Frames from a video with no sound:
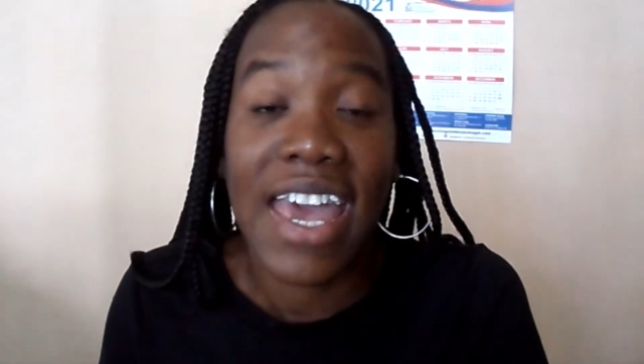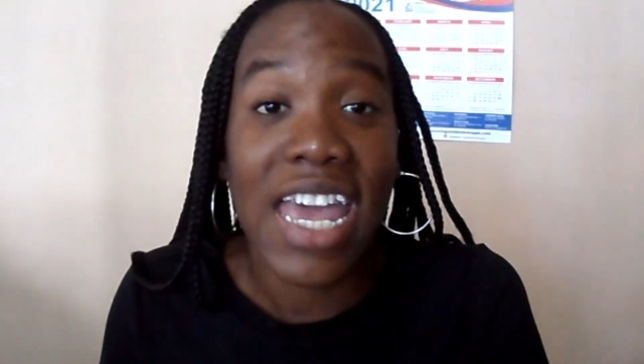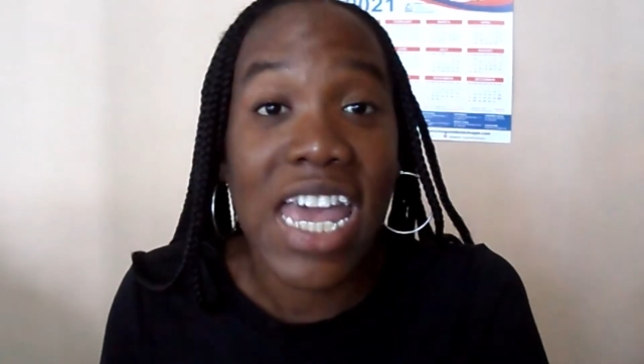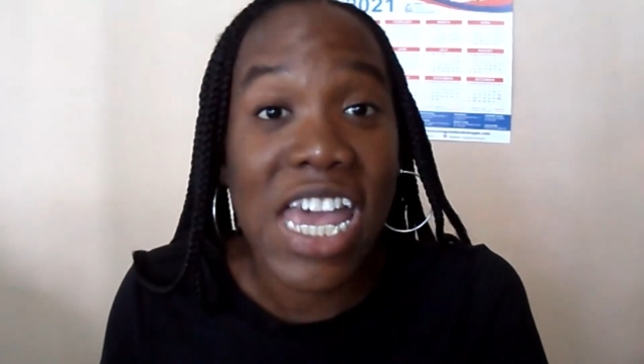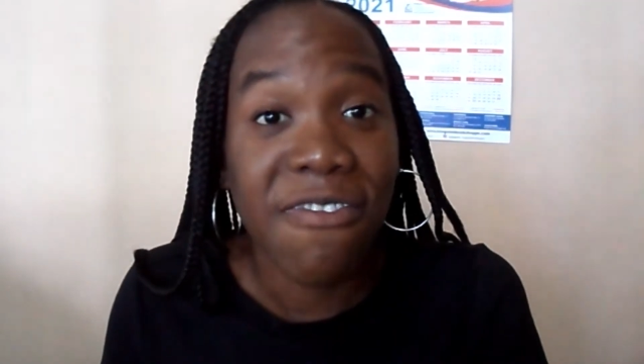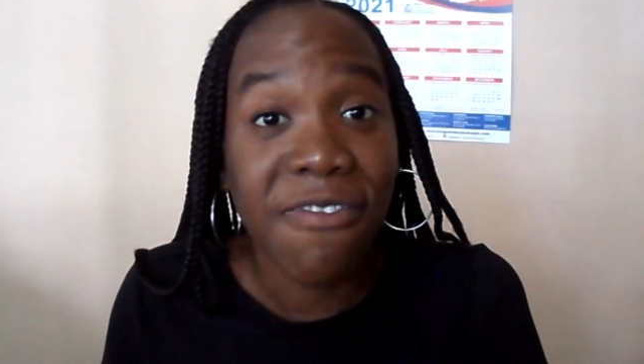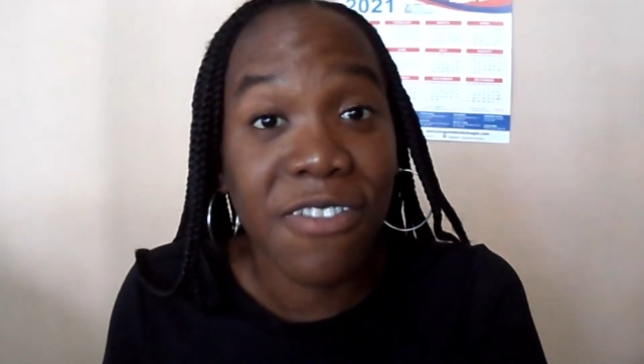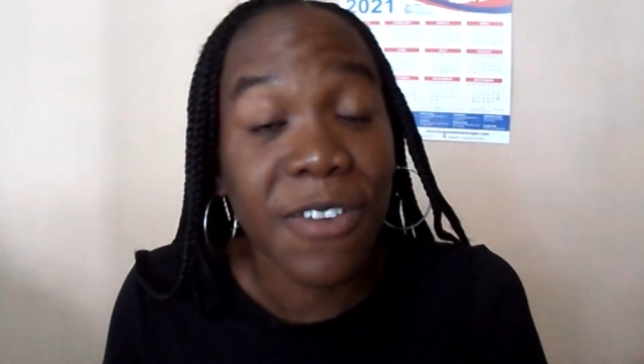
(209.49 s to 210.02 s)

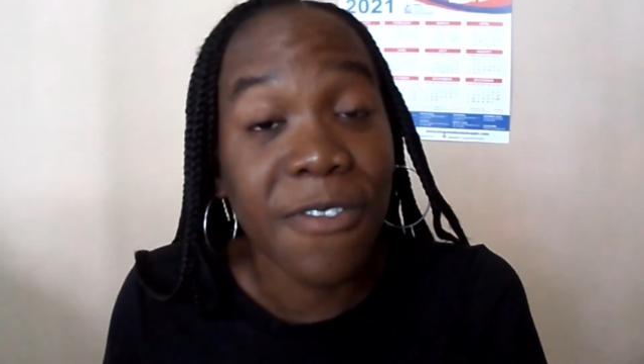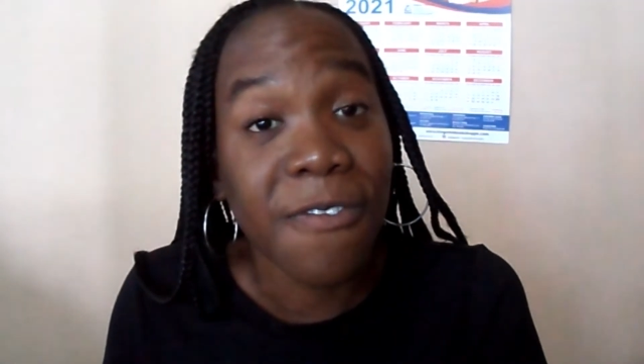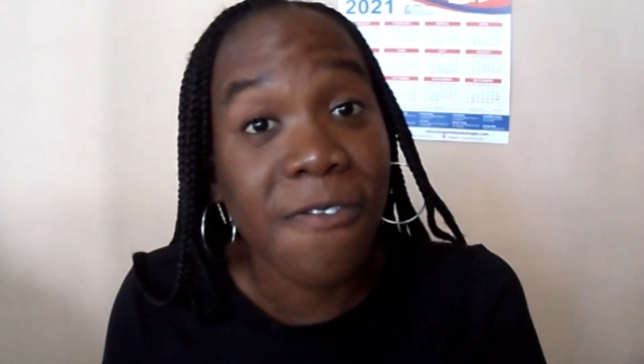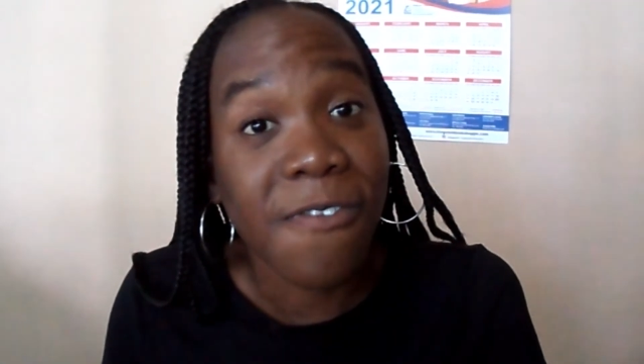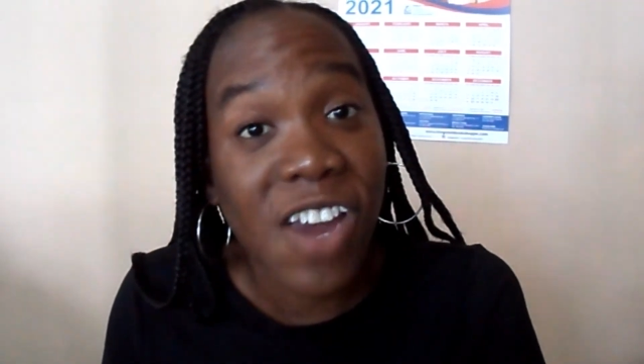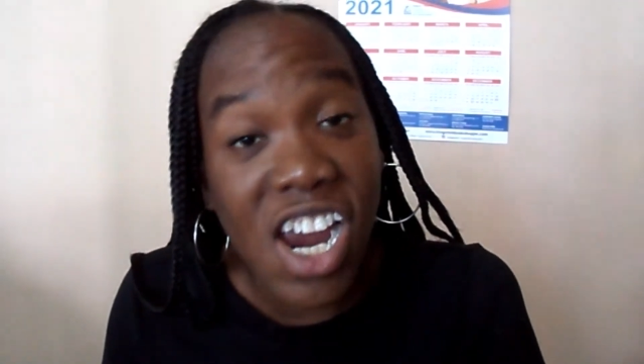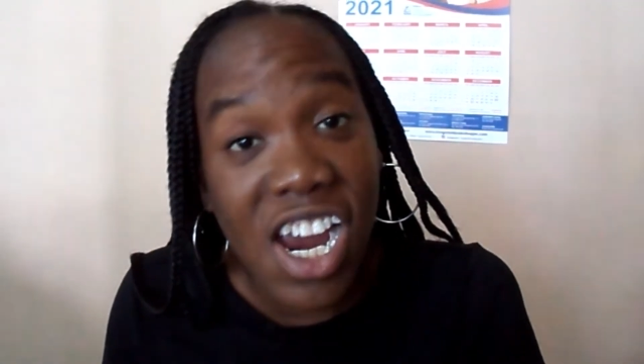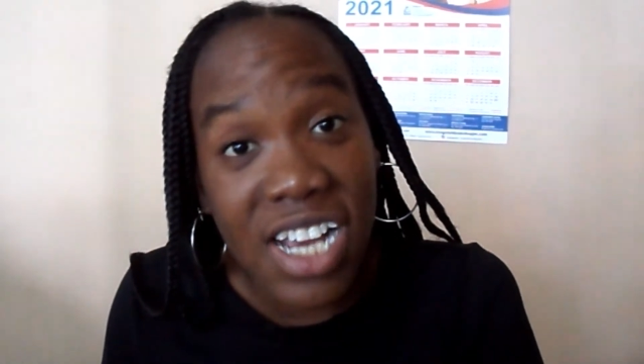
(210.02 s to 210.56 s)
If the
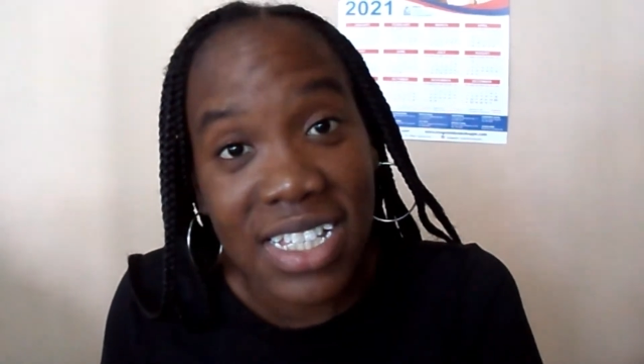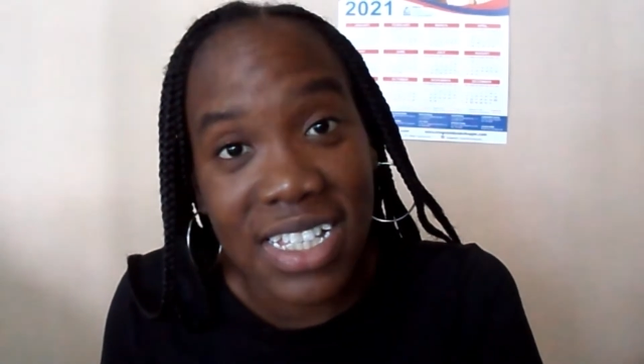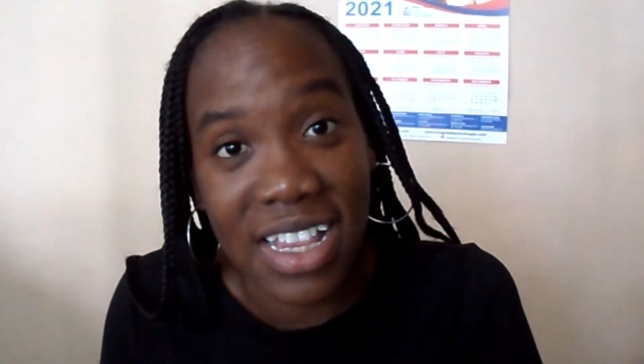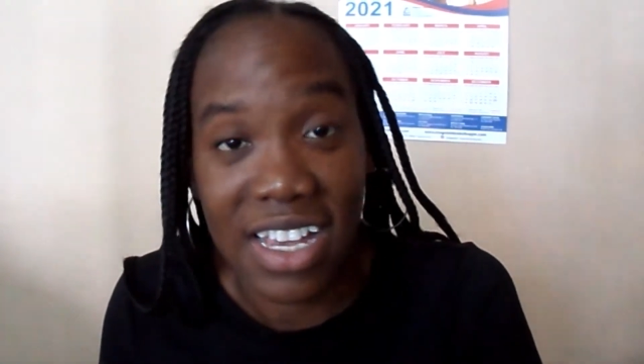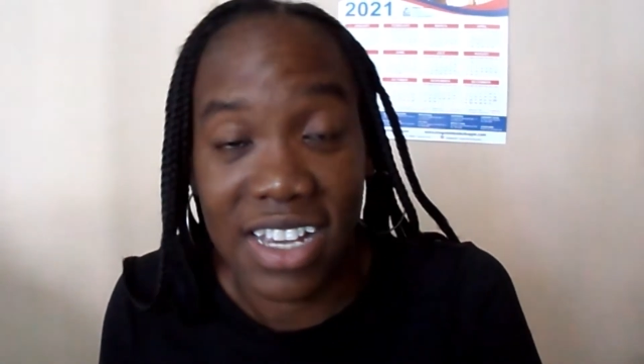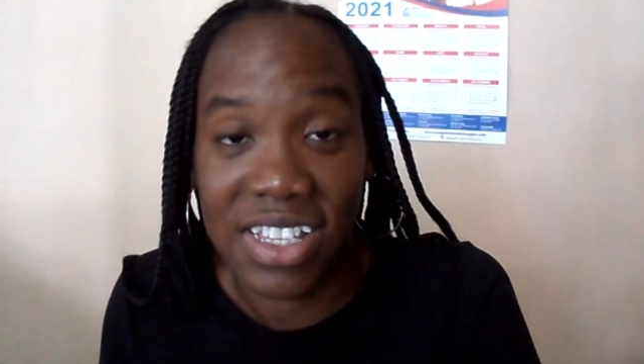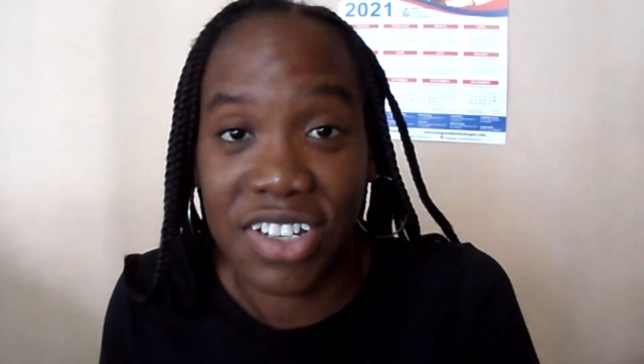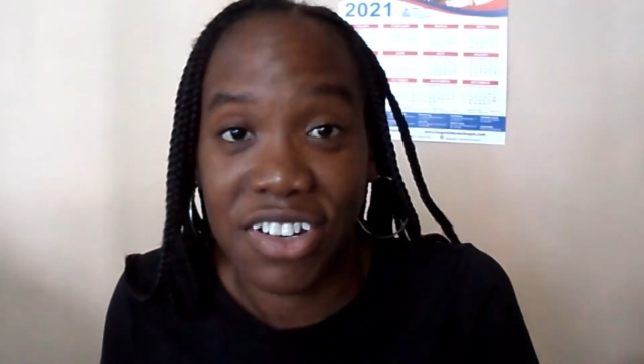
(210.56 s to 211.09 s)
first
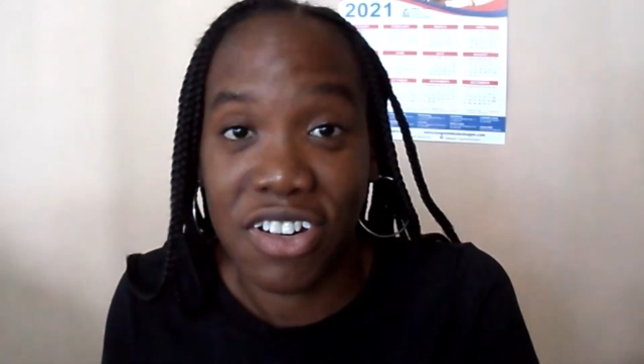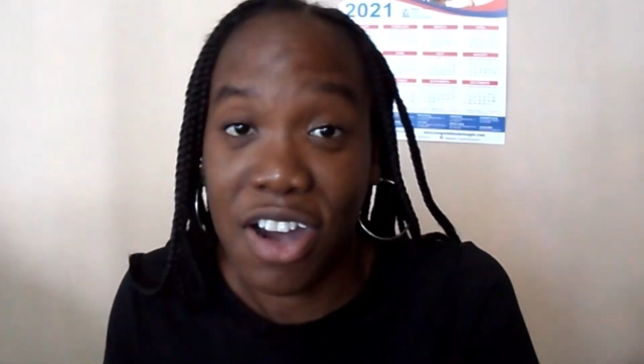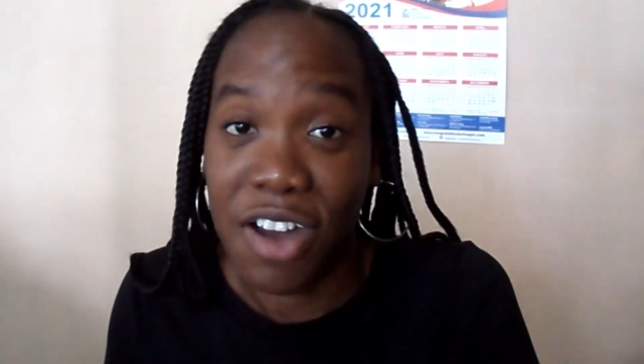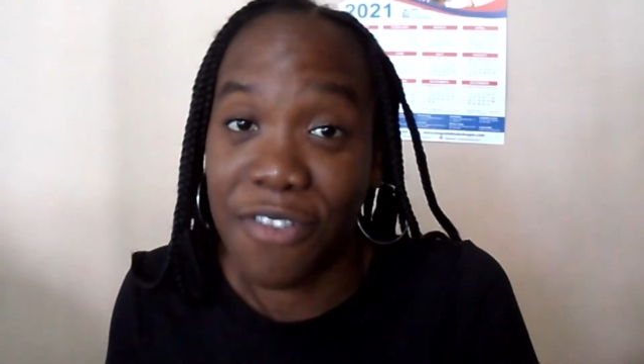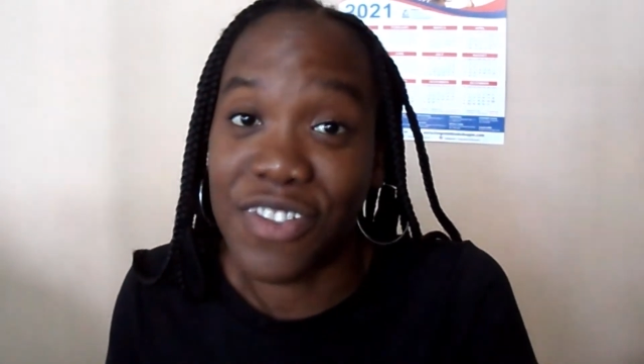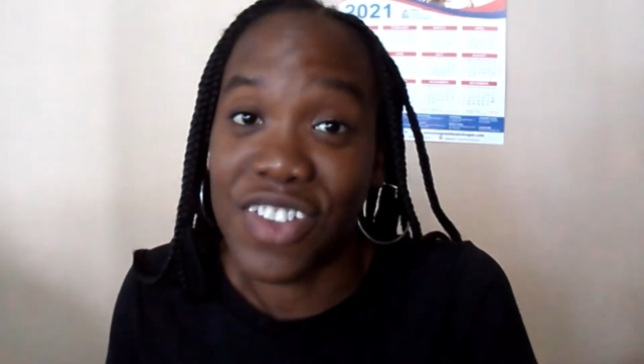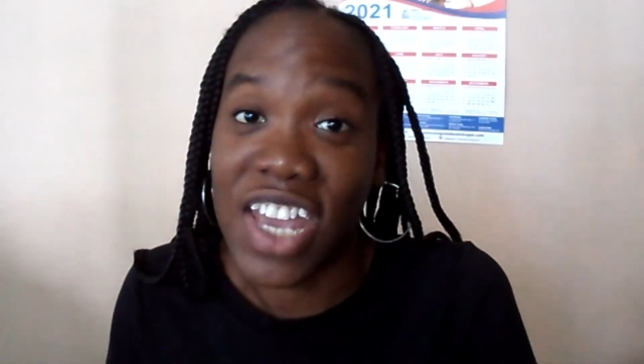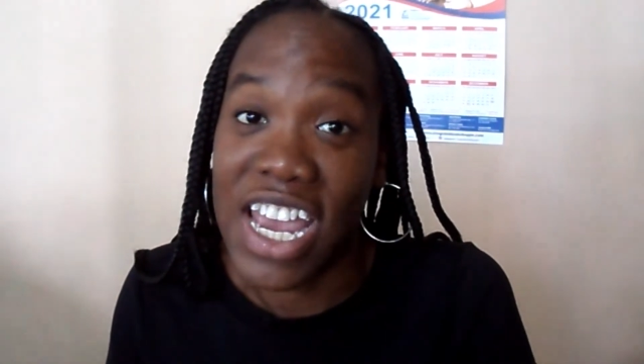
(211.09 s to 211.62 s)
letter of the